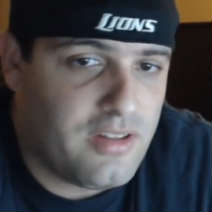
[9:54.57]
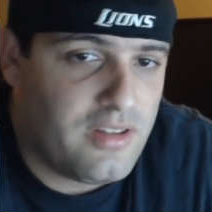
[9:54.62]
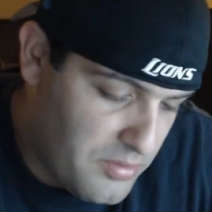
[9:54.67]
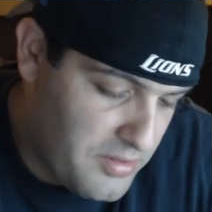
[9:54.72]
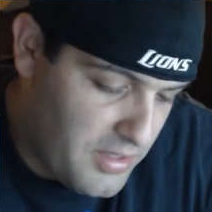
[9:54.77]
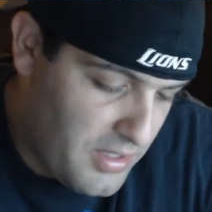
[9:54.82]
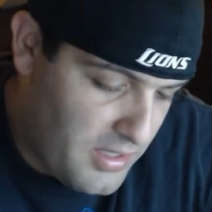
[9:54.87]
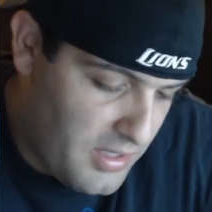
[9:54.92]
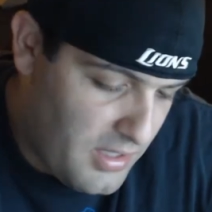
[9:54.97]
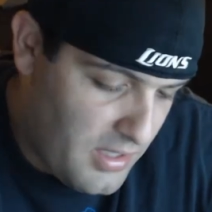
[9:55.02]
It
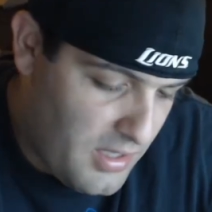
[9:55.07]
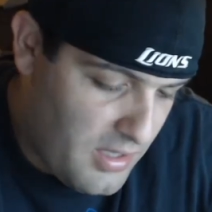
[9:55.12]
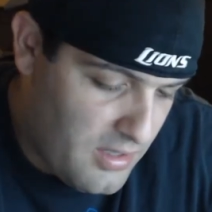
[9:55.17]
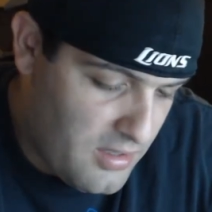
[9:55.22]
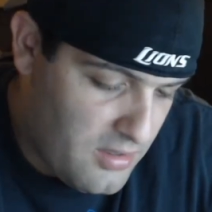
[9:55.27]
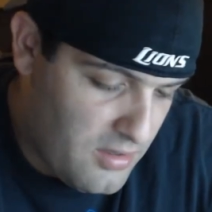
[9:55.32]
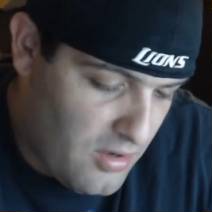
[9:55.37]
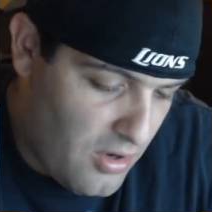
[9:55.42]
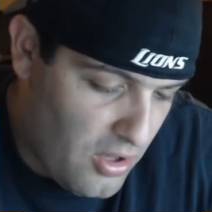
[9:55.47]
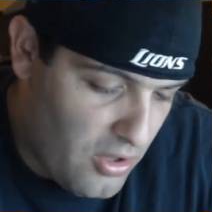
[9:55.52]
was a
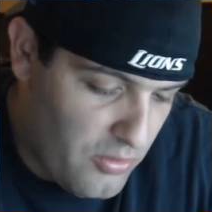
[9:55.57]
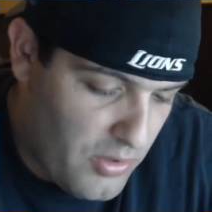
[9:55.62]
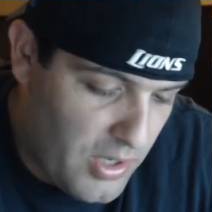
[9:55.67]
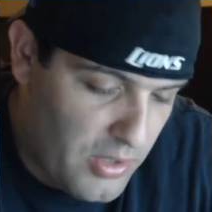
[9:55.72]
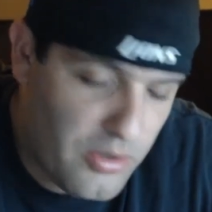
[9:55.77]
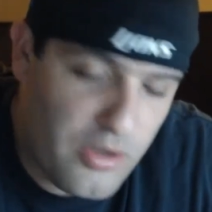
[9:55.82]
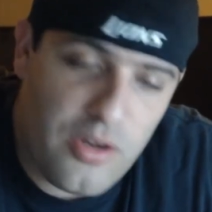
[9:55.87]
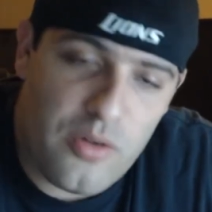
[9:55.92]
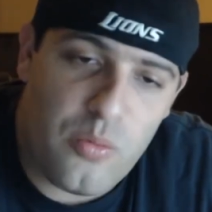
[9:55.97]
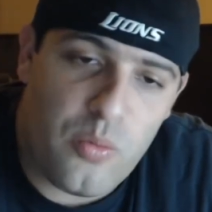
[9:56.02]

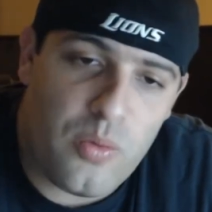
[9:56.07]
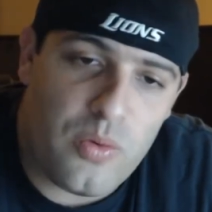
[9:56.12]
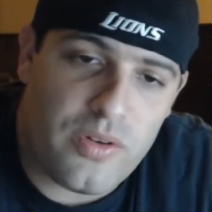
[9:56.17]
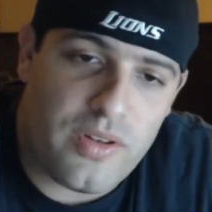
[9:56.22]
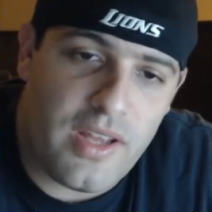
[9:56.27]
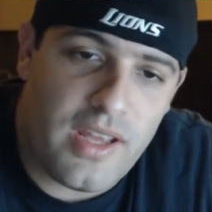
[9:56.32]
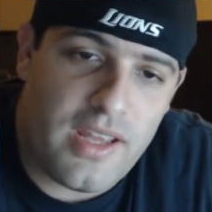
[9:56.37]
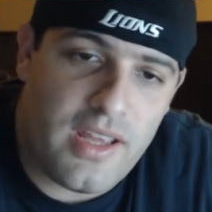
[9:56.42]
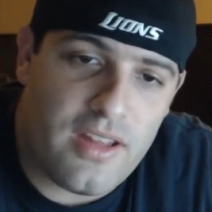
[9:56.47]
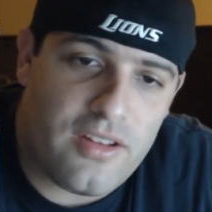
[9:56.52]
all-around
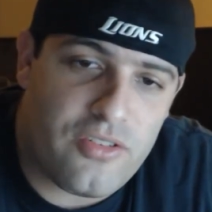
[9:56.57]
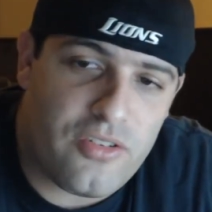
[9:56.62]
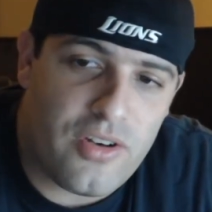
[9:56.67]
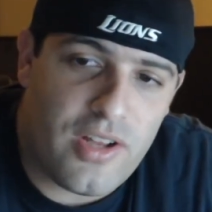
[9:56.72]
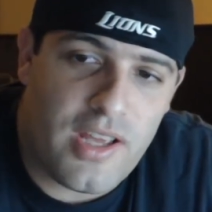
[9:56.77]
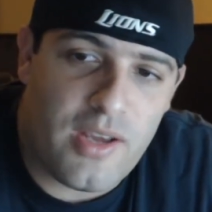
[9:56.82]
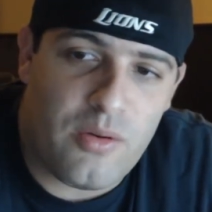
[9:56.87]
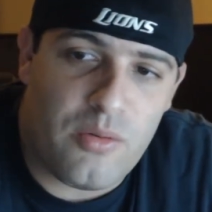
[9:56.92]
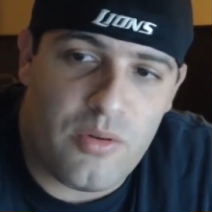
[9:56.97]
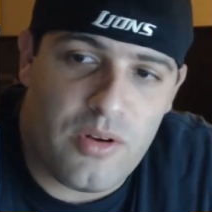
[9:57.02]
good day
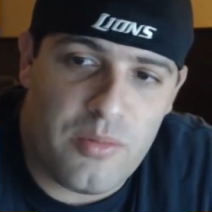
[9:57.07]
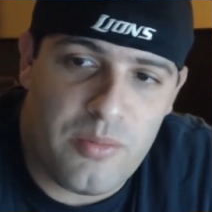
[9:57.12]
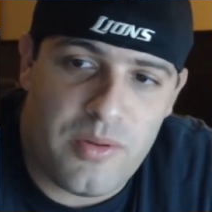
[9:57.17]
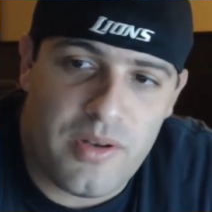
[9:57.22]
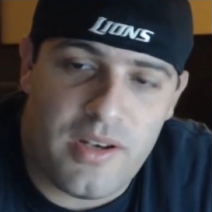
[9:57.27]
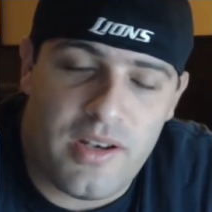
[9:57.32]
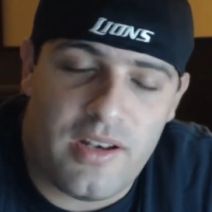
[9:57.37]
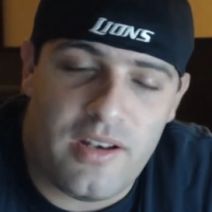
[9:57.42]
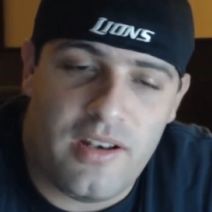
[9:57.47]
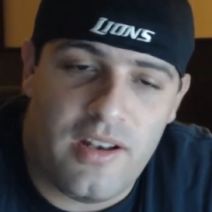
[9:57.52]
yesterday. It would
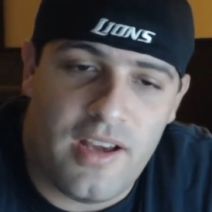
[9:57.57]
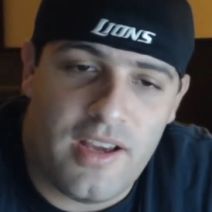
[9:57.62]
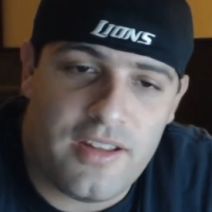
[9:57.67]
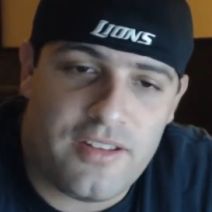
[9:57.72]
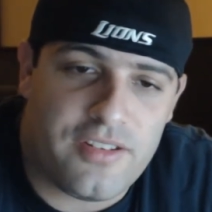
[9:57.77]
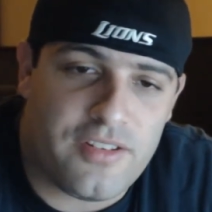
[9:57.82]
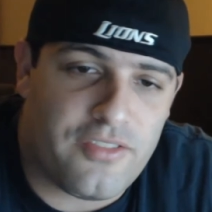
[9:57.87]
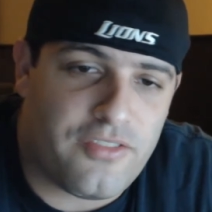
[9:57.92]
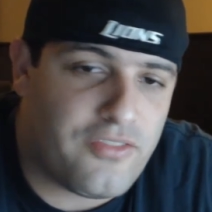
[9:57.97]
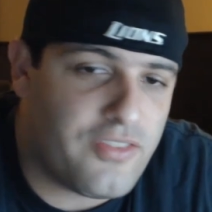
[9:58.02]
have been
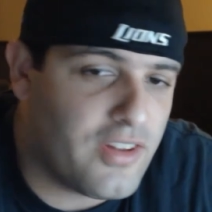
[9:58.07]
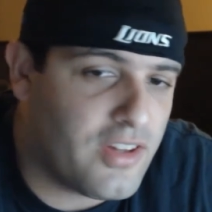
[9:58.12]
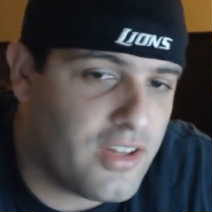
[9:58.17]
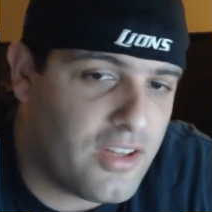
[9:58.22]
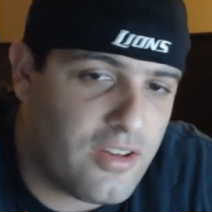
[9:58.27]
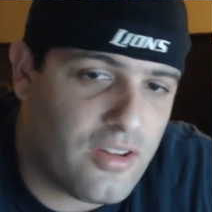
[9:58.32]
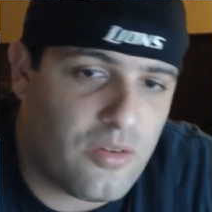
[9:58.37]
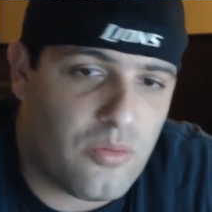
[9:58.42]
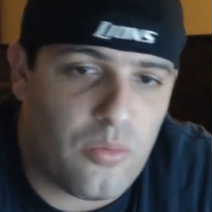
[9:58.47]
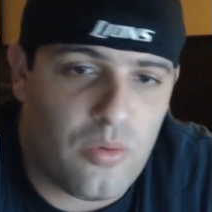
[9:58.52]
nice if
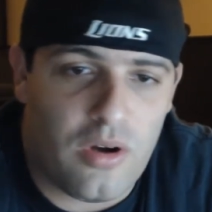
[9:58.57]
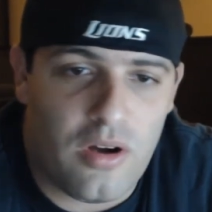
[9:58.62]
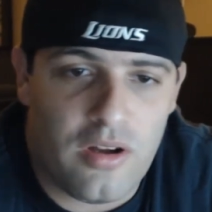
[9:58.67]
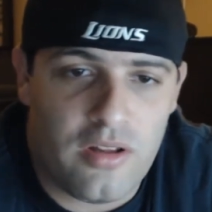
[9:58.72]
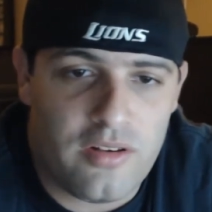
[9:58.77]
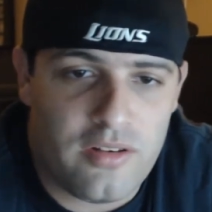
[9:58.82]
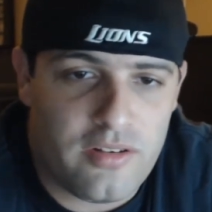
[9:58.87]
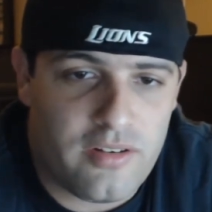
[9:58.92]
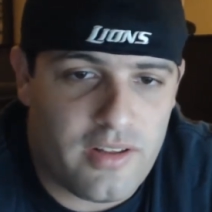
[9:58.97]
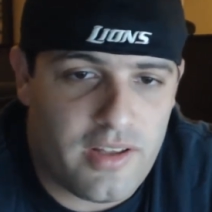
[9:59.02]
Philly could have
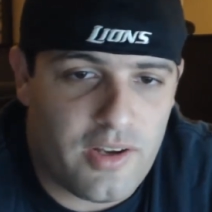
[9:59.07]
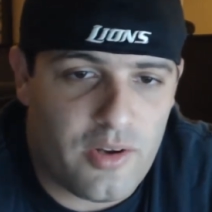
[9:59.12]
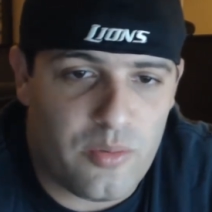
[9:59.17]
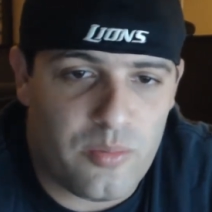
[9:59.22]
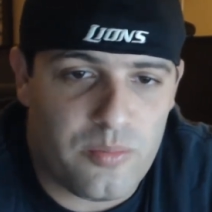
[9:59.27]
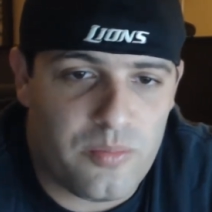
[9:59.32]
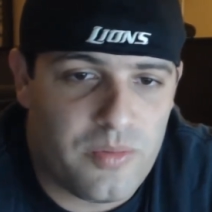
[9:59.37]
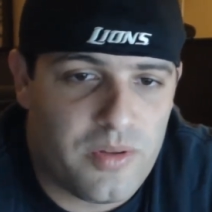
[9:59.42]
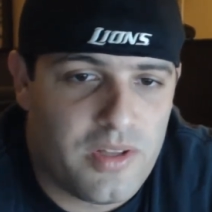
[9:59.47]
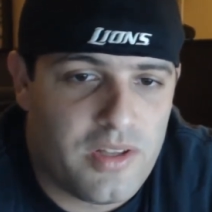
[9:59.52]
won to
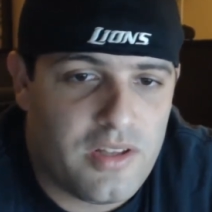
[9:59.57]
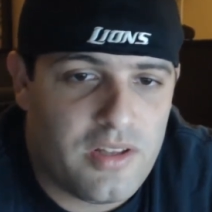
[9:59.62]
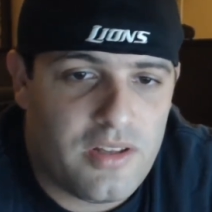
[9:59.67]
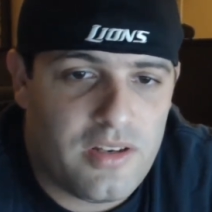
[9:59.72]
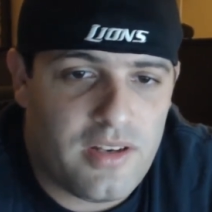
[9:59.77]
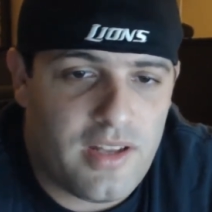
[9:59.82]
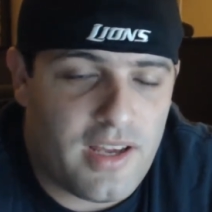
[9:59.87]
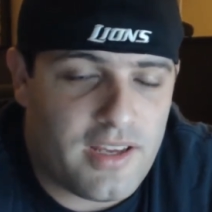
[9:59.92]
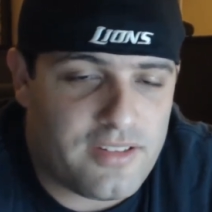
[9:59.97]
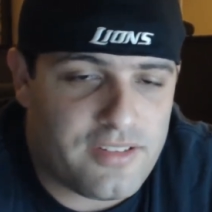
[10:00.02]
help
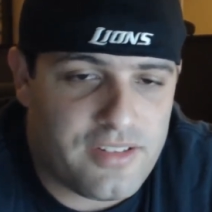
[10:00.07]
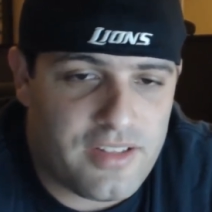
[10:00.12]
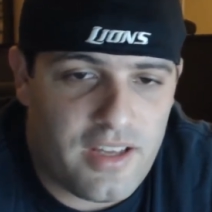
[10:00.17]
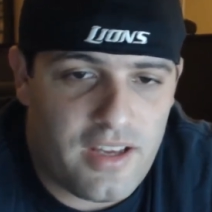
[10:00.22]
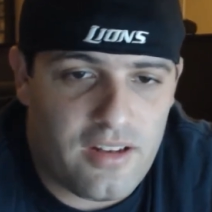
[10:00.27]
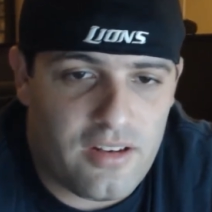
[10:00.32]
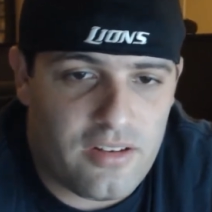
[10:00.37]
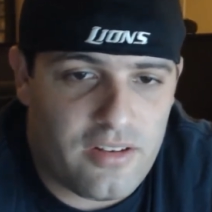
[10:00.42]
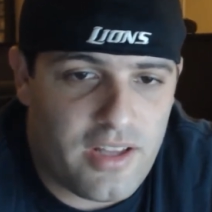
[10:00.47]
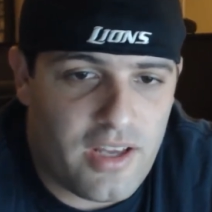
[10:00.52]
knock
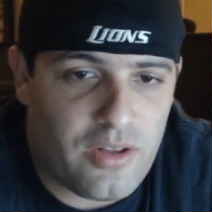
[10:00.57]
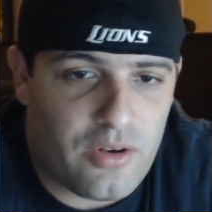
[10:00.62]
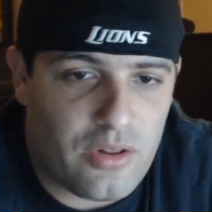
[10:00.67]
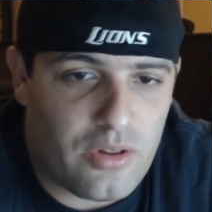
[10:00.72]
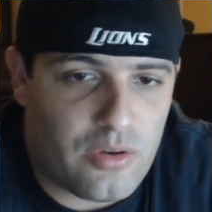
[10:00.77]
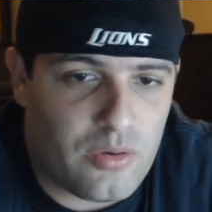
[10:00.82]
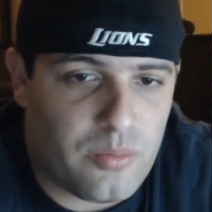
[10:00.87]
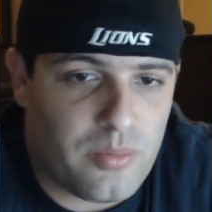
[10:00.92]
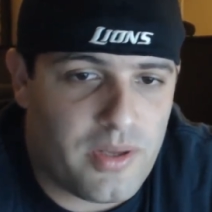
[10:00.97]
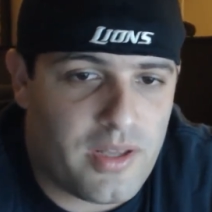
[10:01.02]
Seattle
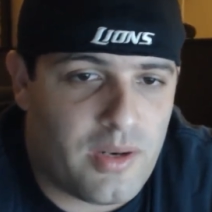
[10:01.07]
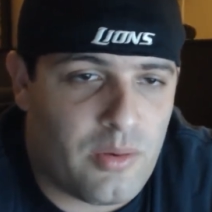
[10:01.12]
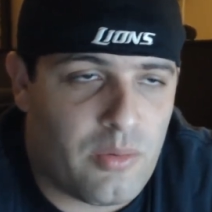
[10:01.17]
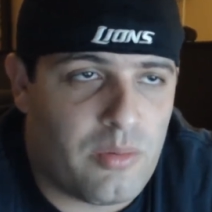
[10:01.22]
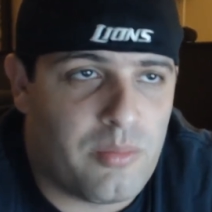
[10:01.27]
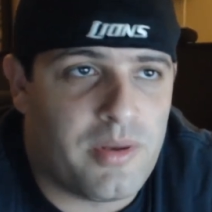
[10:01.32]
down a little bit.